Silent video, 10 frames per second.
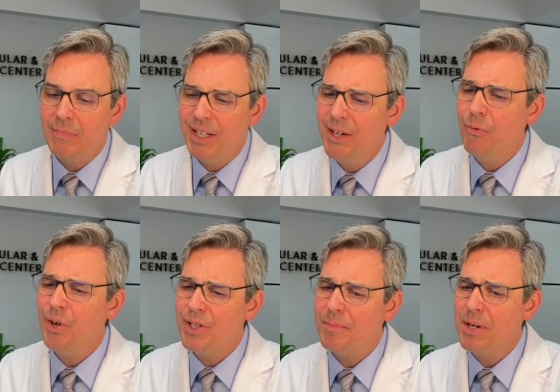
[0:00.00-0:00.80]
And then
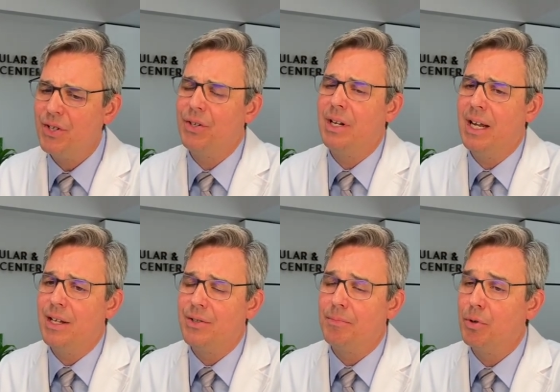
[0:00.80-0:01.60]
once the patient
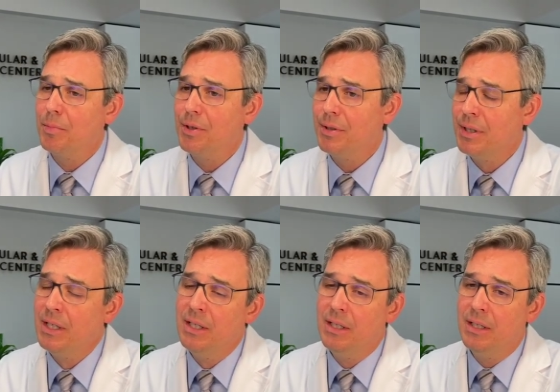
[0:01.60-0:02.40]
has a permanent
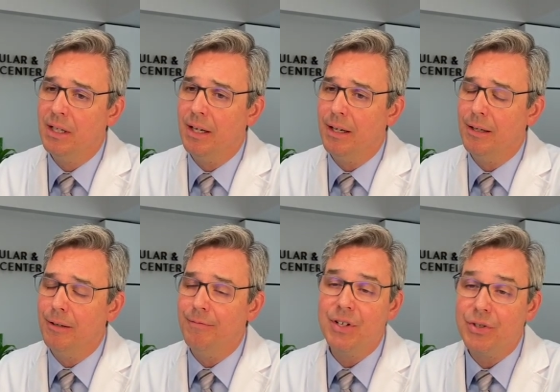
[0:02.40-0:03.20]

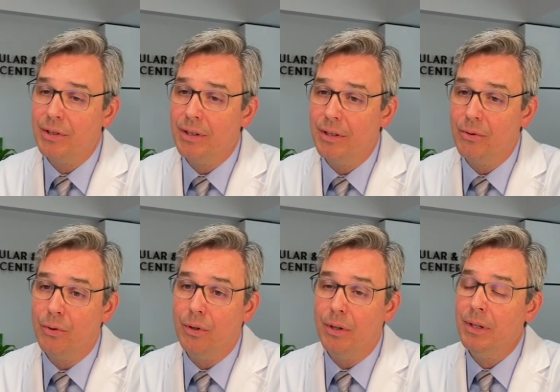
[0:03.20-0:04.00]
uh, fistula
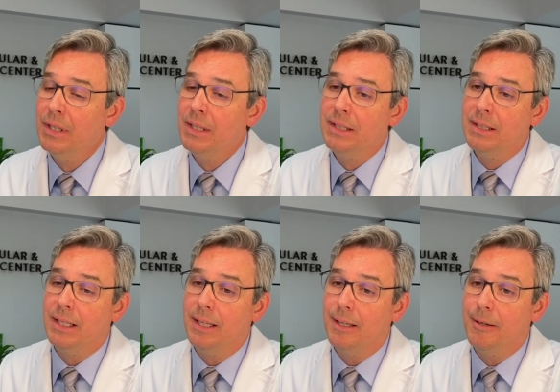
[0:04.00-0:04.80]
or
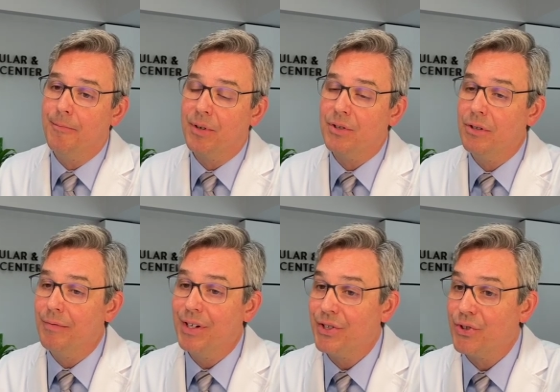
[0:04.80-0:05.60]
uh,
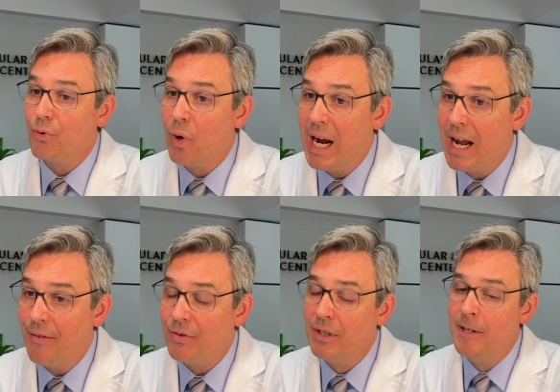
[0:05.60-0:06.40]
arteriovenous
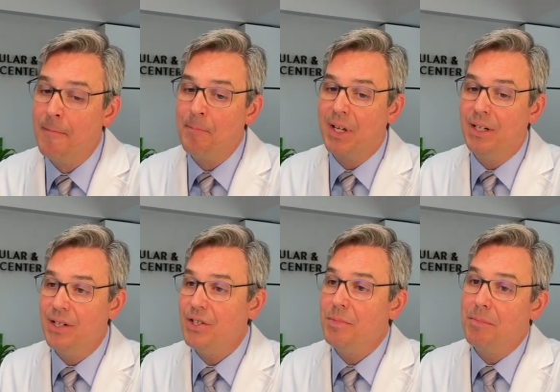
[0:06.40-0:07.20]
graft, it
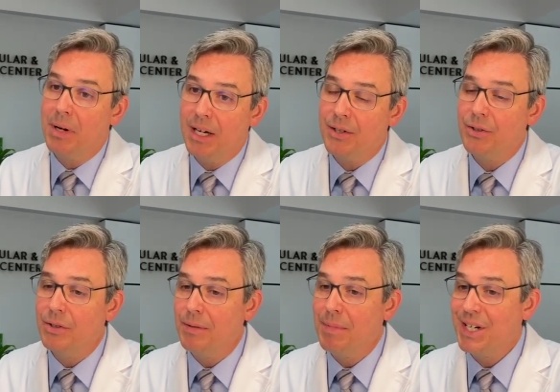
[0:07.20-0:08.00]
needs to be monitored
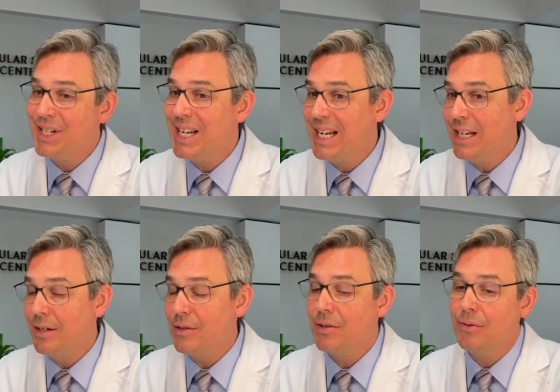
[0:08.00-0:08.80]
and
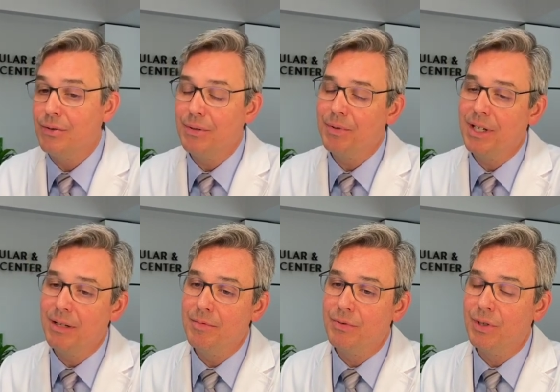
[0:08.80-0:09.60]
maintained. So
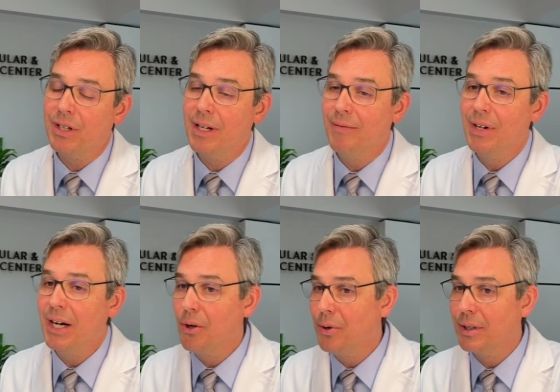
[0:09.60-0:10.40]
sometimes we can have
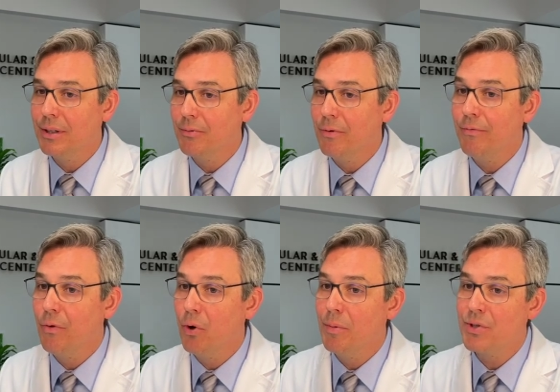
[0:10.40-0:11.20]
narrowing that will
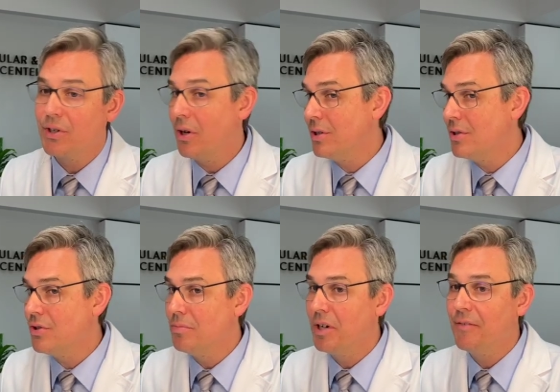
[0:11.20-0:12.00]
form, scar
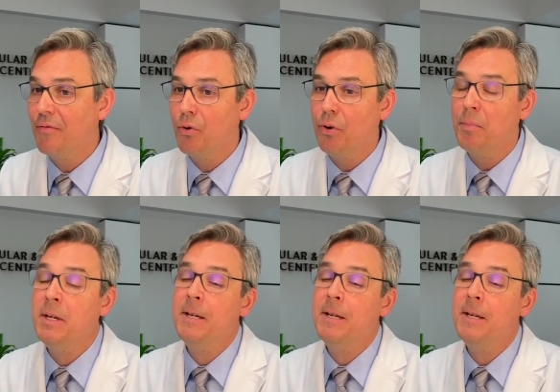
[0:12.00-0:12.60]
tissue might form,